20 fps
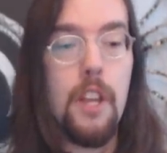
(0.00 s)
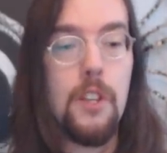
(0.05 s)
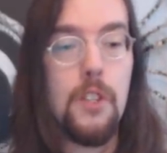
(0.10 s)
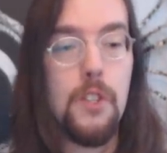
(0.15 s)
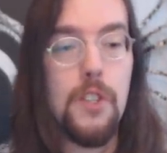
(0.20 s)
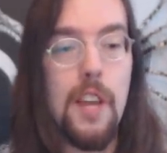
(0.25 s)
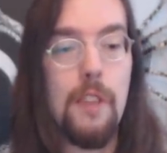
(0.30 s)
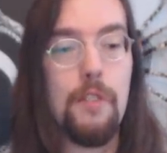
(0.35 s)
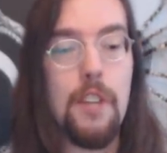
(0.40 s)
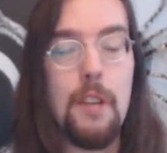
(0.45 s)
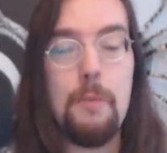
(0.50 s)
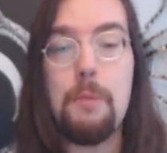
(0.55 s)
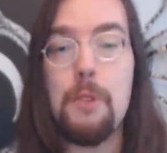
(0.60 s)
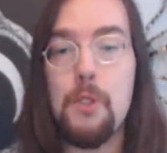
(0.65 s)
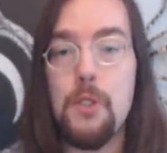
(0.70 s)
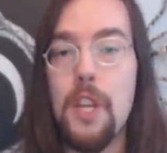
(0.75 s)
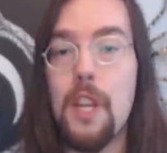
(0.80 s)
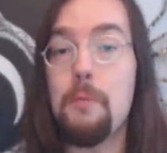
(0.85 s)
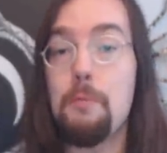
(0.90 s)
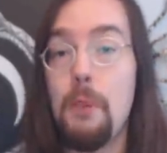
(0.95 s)

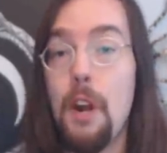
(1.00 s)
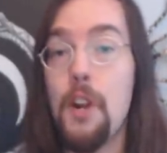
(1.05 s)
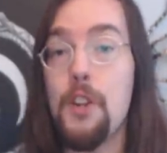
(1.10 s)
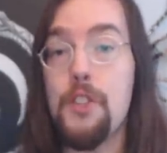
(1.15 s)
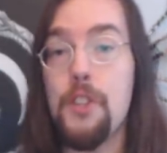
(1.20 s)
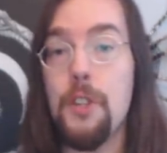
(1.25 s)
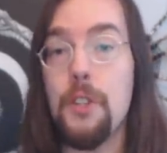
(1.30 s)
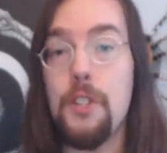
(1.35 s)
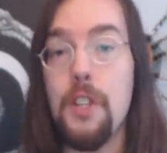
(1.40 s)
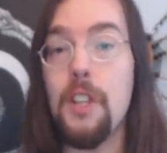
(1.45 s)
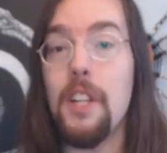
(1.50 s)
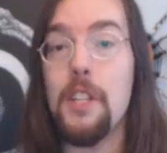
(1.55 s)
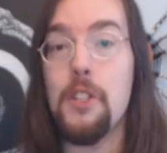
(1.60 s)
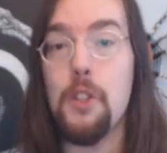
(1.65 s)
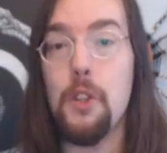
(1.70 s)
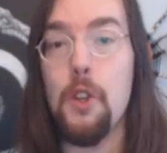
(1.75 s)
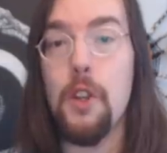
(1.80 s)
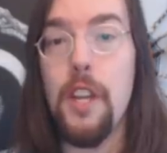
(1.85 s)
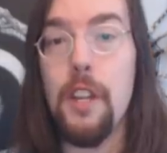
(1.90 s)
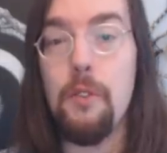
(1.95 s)
70% marginal,
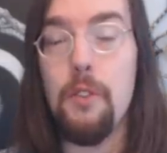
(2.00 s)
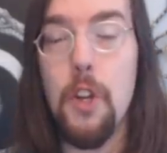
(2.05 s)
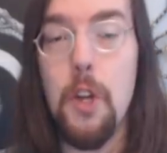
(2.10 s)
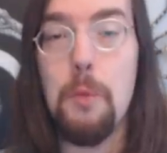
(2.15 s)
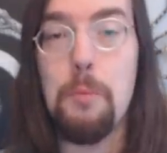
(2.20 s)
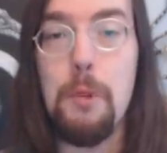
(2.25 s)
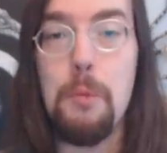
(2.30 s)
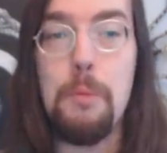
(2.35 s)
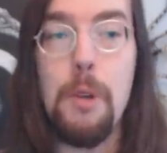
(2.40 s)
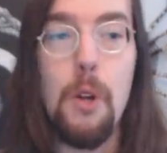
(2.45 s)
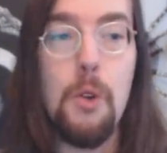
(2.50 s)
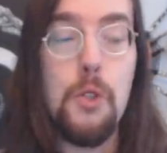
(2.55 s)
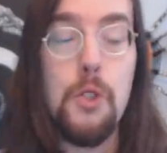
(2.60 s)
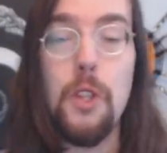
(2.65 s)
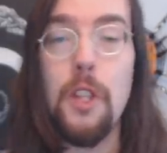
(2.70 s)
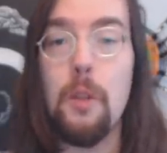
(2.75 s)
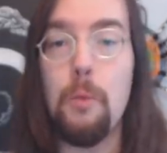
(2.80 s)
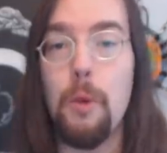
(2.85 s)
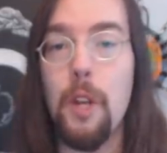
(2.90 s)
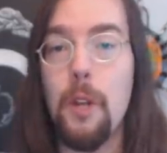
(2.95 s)
let's look at her
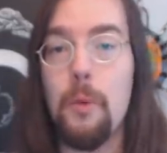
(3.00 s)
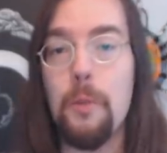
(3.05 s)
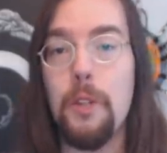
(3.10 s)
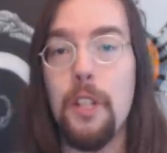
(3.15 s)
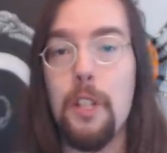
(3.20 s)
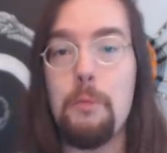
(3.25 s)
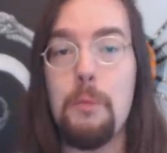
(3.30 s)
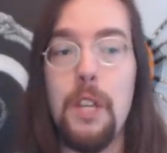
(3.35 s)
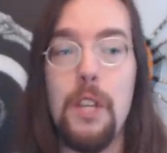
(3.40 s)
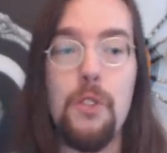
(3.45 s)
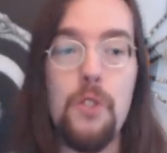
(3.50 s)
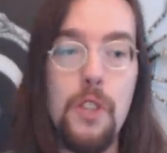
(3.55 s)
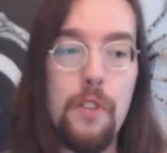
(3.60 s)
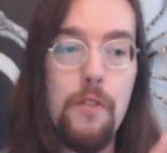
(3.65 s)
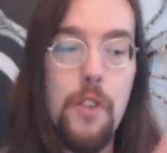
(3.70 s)
proposal and what it really means.